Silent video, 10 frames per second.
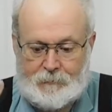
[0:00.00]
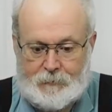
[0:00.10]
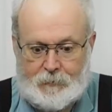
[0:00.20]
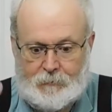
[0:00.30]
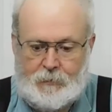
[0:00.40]

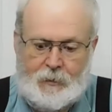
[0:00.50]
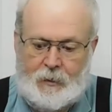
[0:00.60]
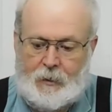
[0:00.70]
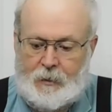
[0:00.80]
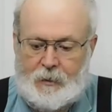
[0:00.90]
So
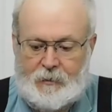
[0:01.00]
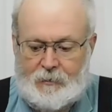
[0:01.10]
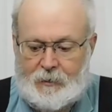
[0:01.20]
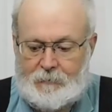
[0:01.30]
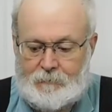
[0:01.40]
I
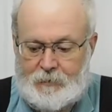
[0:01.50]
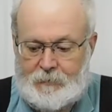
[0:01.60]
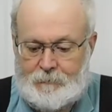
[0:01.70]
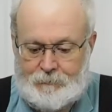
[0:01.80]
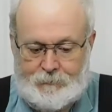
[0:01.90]
thought, well,
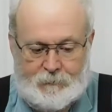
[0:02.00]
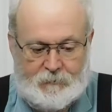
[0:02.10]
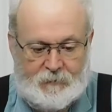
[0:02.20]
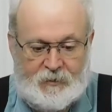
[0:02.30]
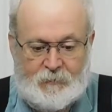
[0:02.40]

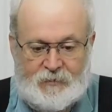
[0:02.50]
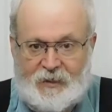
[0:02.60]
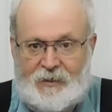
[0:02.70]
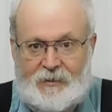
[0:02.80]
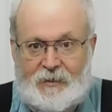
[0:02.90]
this one said
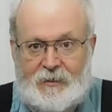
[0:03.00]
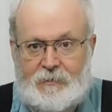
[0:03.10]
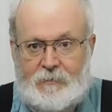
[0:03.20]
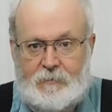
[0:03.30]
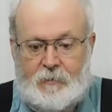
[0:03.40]
it did,
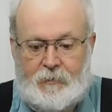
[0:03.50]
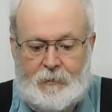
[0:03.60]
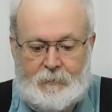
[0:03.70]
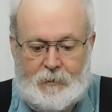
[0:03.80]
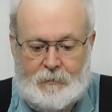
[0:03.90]
so I thought,
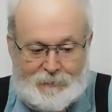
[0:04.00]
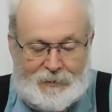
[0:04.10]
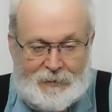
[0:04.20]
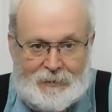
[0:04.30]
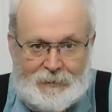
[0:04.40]
well,
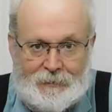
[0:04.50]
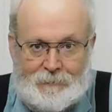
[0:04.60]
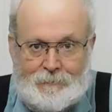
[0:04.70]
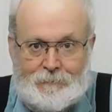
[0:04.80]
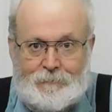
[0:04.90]
I'll get it.
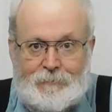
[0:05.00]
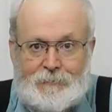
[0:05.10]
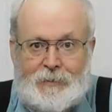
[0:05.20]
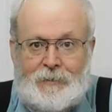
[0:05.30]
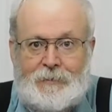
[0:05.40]

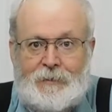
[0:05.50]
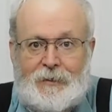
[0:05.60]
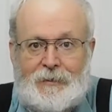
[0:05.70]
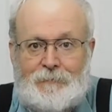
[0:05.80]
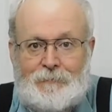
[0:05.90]
And
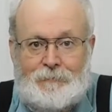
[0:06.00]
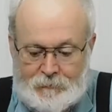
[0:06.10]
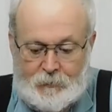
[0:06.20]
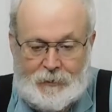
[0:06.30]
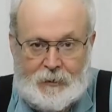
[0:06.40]
uh,
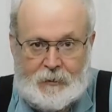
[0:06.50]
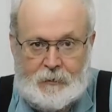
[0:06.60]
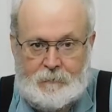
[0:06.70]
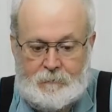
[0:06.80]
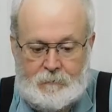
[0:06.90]
So I like it.